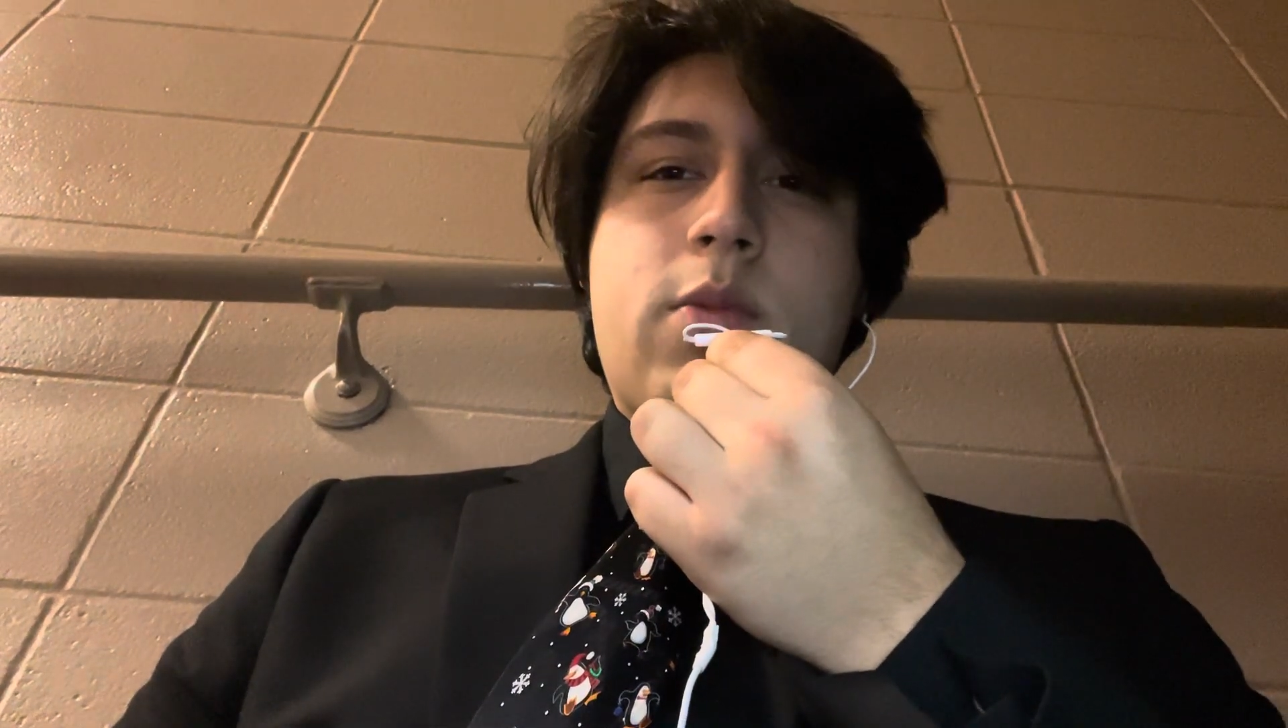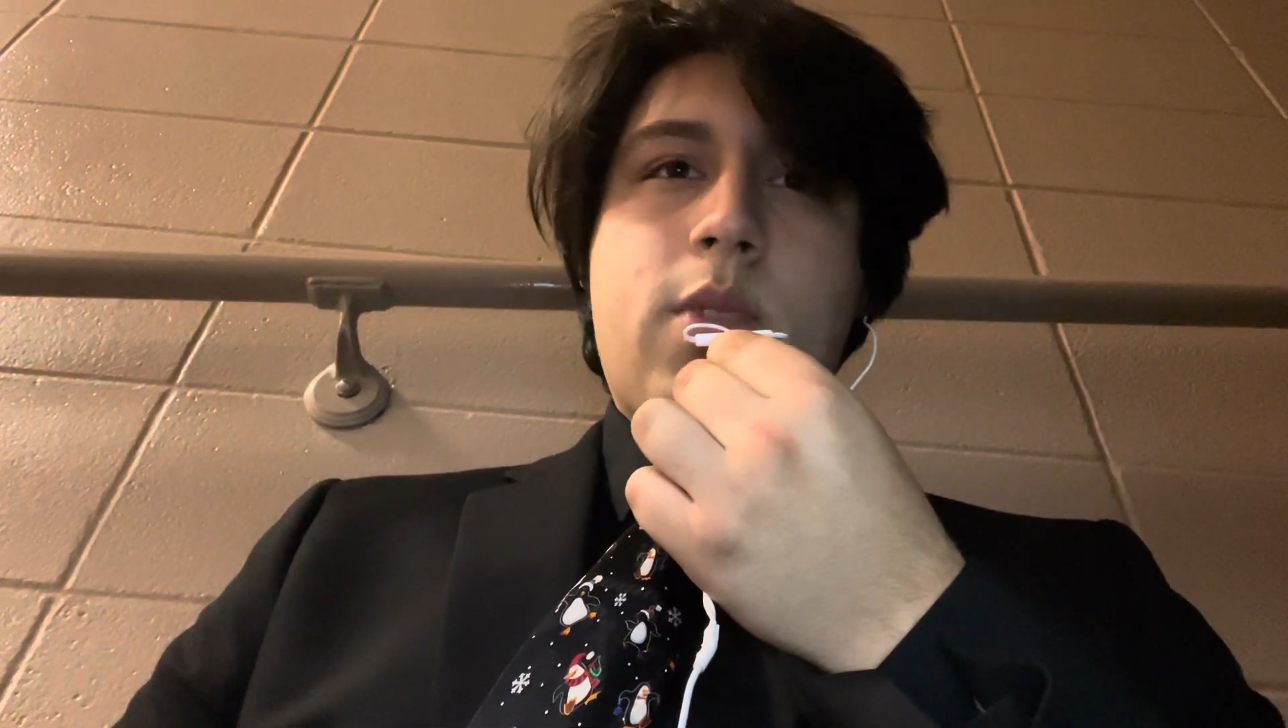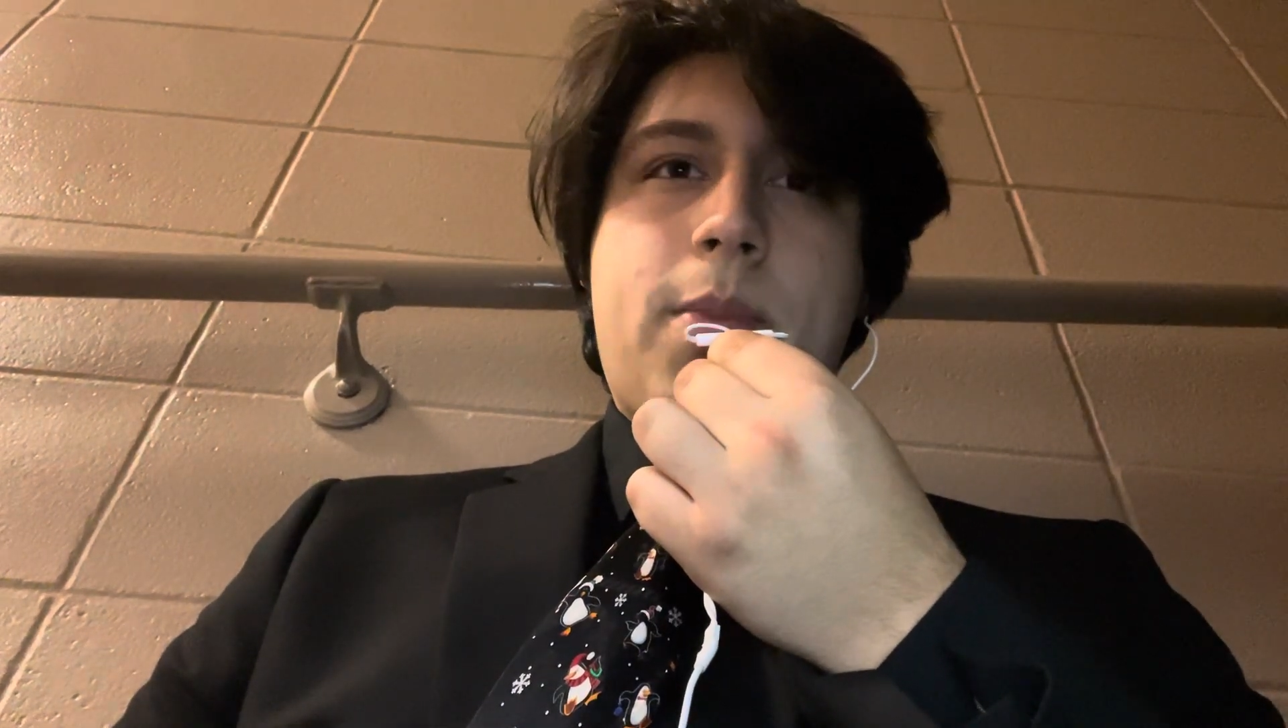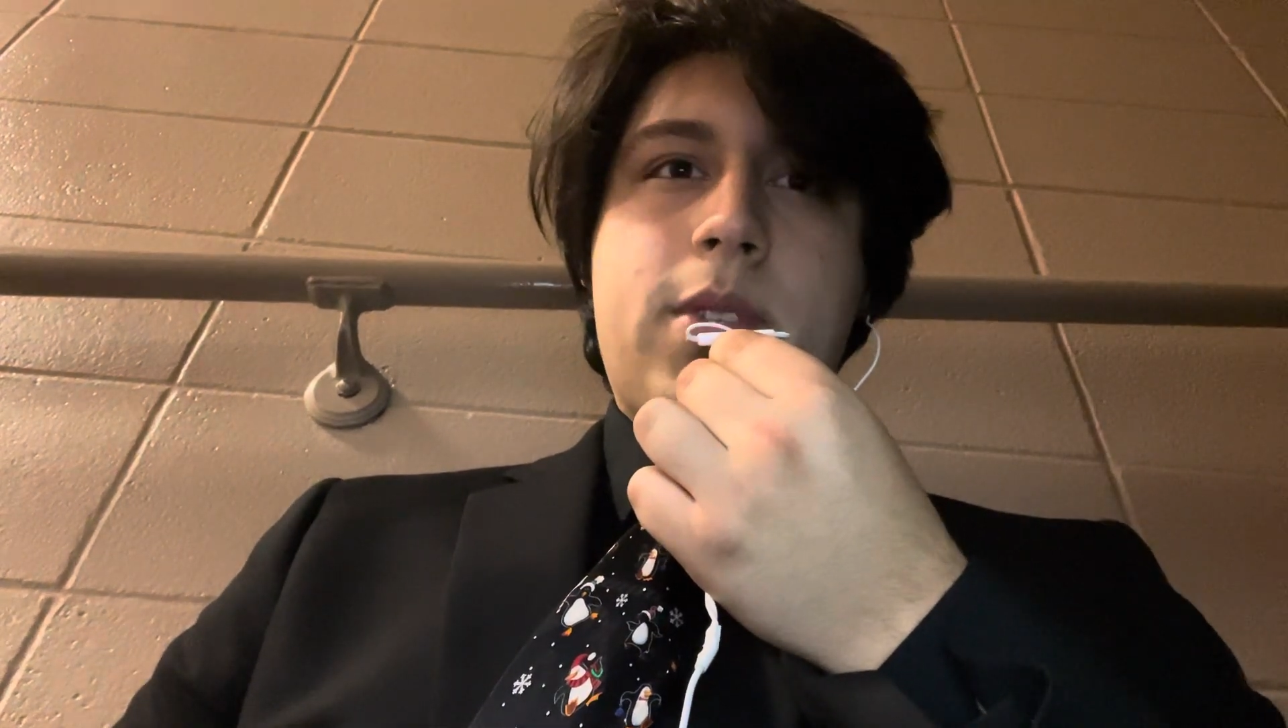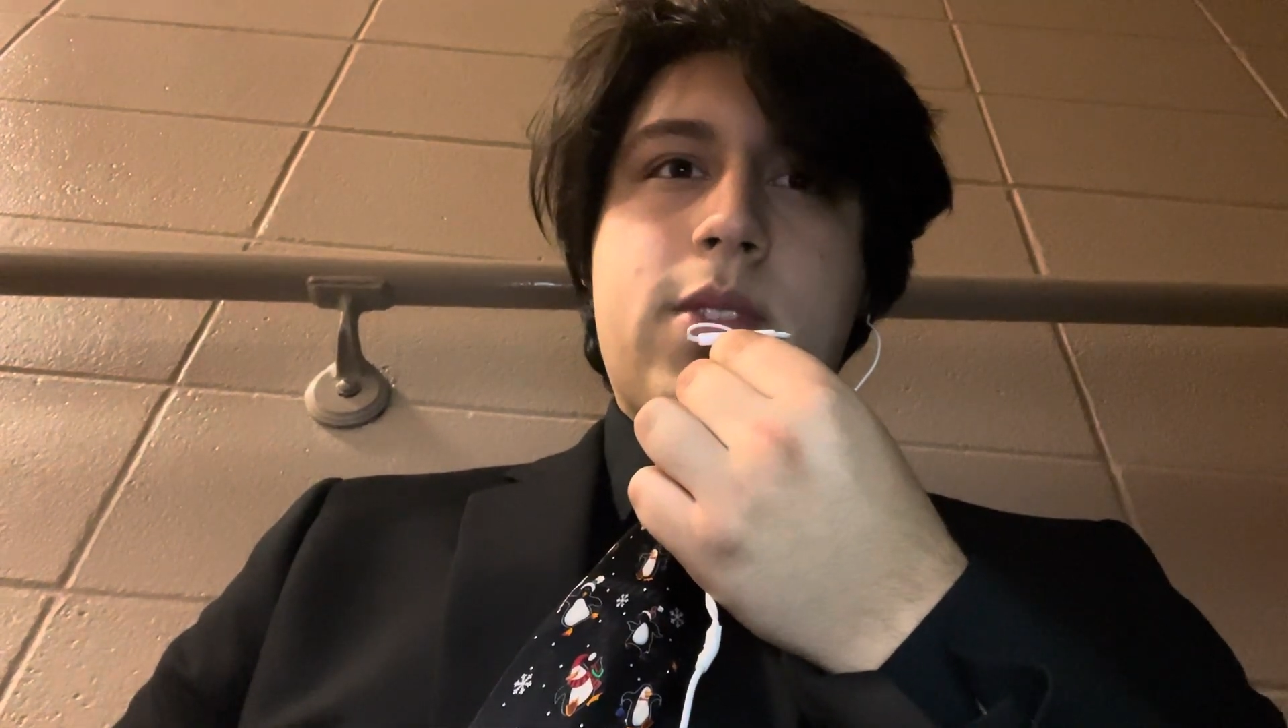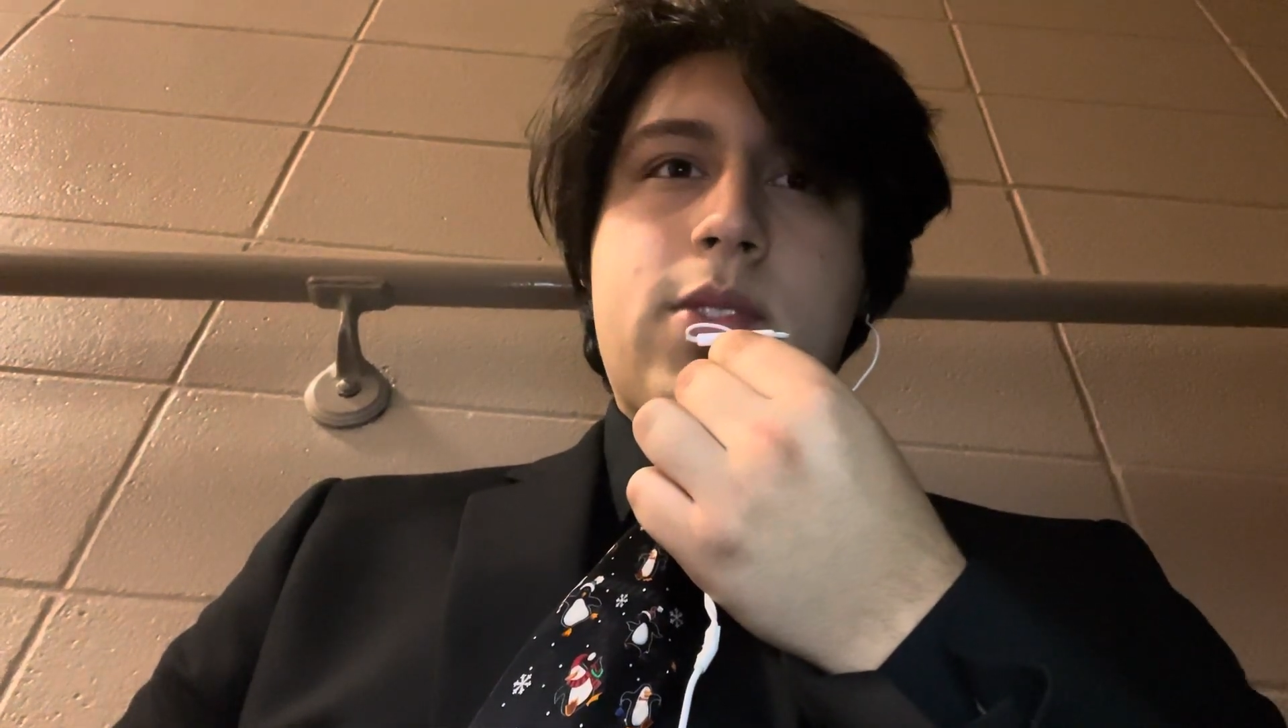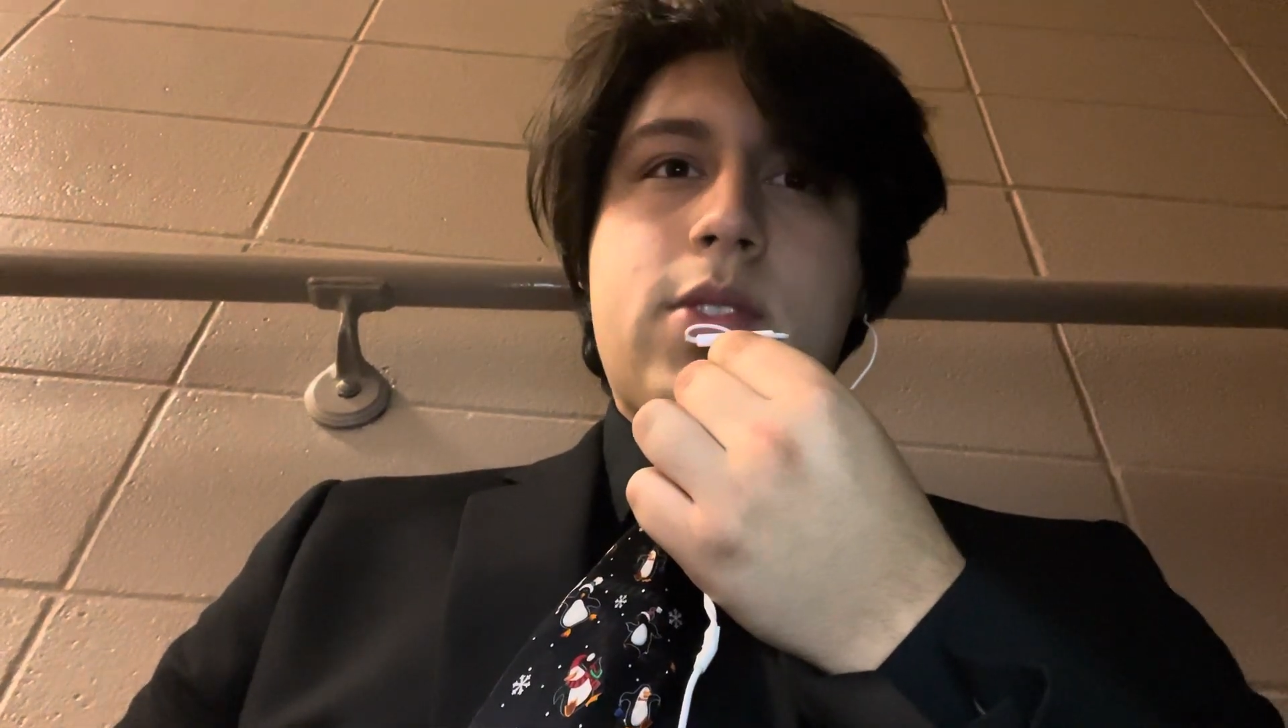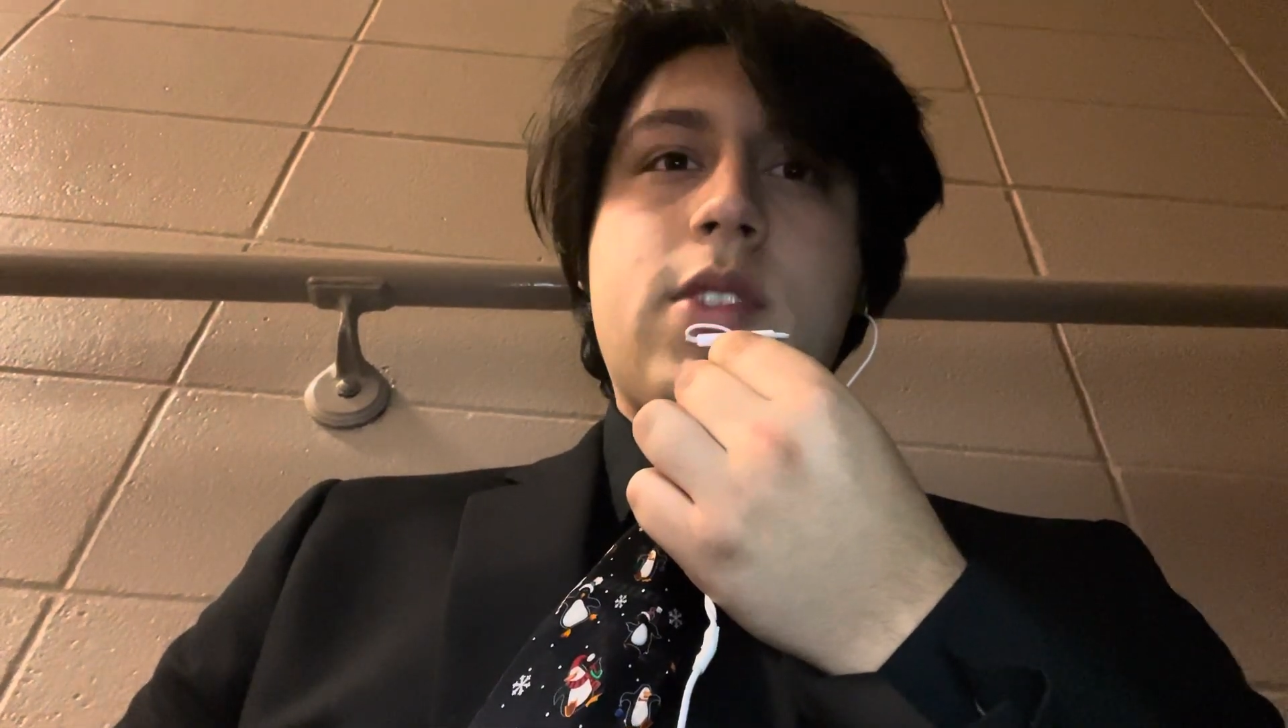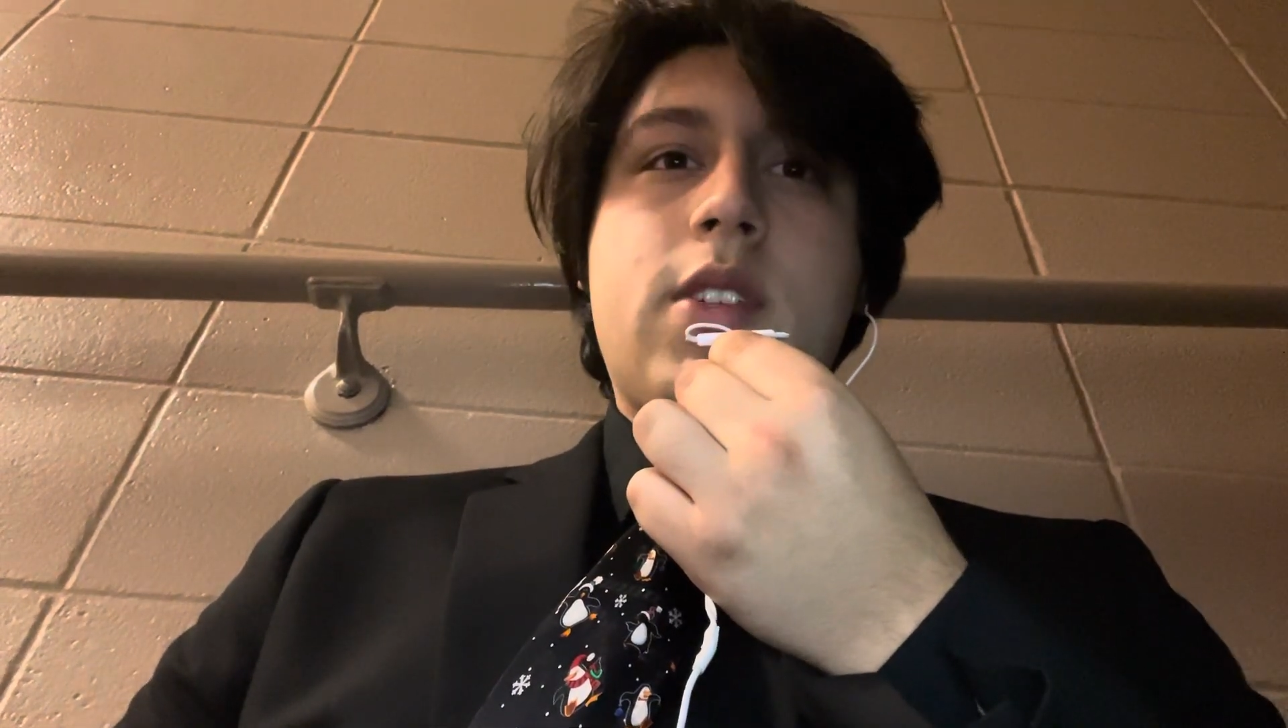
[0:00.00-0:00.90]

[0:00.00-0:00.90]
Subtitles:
weapons.